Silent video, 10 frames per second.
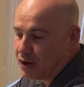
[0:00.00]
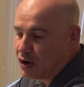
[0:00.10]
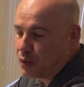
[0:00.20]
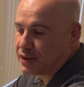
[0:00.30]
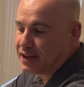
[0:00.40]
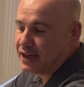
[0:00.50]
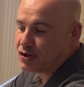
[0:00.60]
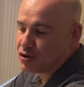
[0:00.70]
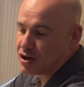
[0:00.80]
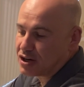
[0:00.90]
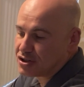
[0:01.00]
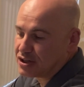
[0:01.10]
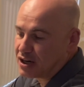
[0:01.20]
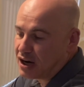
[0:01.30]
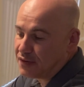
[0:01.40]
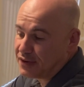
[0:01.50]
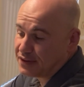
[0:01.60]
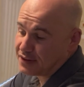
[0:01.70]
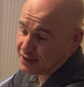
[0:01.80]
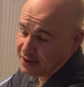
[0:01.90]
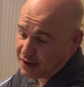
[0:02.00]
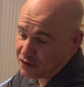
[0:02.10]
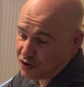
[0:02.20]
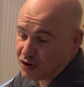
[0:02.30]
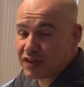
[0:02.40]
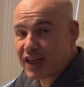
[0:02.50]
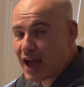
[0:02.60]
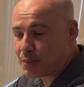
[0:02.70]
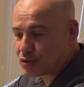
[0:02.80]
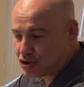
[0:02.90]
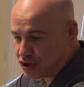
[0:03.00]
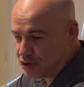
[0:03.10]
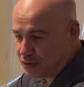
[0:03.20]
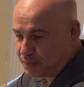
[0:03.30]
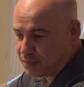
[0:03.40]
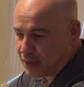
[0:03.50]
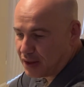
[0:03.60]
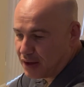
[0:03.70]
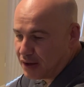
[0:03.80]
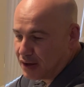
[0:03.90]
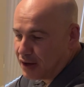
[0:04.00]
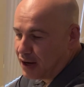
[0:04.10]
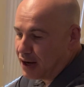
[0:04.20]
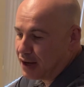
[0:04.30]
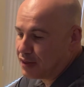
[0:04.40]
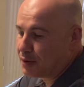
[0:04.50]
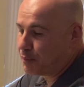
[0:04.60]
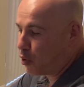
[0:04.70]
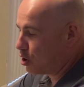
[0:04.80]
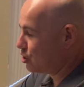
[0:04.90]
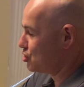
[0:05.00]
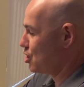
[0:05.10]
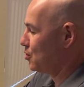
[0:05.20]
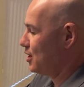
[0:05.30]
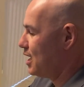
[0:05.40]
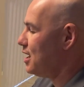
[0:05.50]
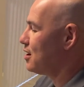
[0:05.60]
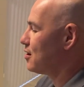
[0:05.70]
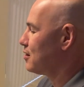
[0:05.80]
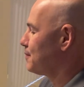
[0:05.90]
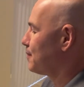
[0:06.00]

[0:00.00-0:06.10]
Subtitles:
with the introduction of its successor, the Apple II. The board shown here